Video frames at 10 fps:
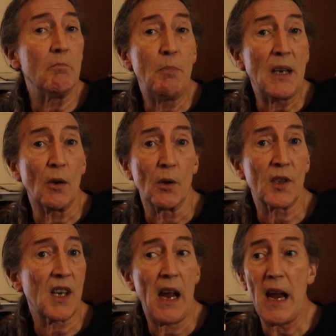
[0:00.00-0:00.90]

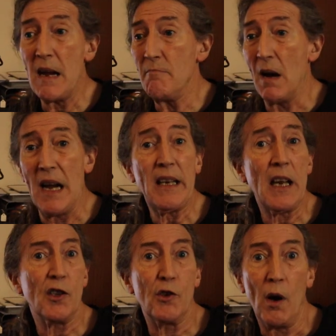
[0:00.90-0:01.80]
because it might
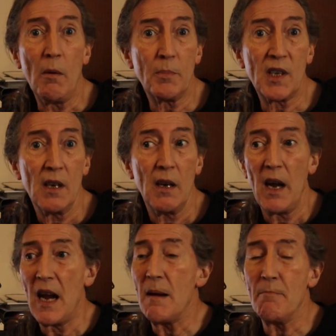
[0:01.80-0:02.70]
get dropped,
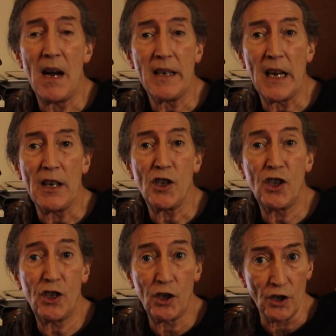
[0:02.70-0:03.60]
it might get
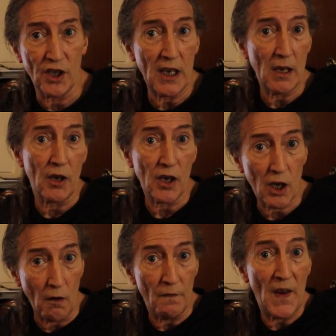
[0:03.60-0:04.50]
shunted on a
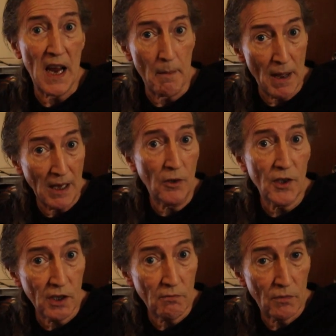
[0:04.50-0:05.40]
conveyor
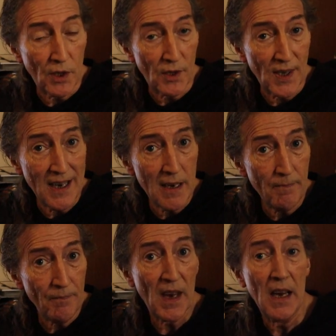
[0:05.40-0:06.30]
belt, you
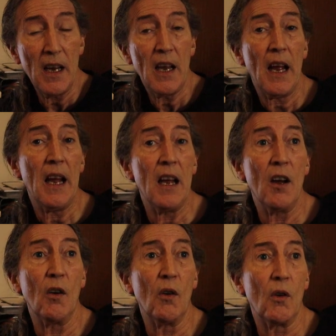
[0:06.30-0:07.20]
see,
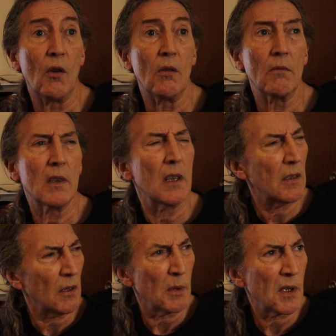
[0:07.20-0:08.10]
there
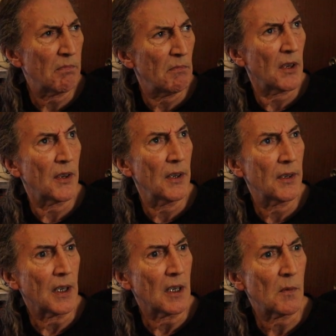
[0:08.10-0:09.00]
was a third
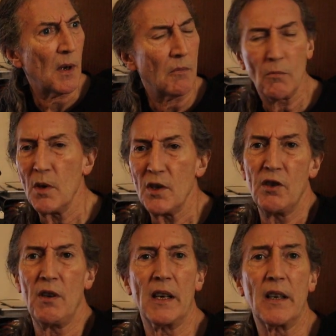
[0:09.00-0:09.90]
thing as well,
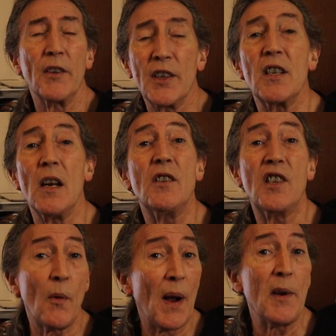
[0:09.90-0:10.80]
which I can't,
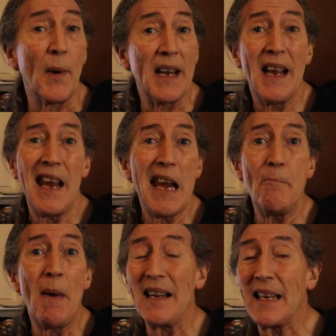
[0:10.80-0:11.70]
so anyway, it
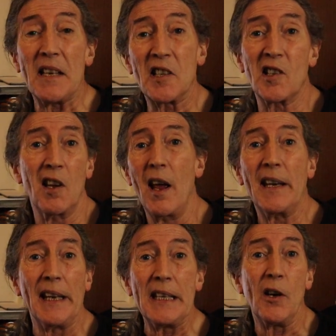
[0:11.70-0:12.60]
might get
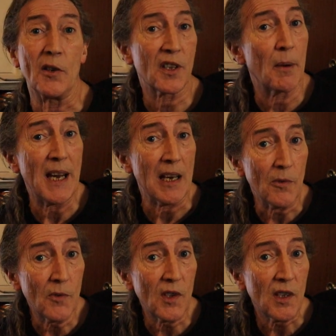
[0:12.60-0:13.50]
slightly knocked
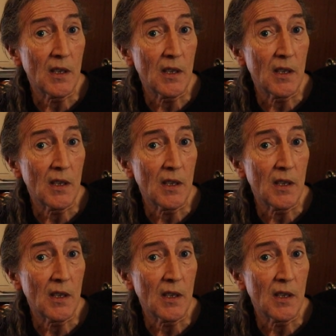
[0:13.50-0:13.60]
about,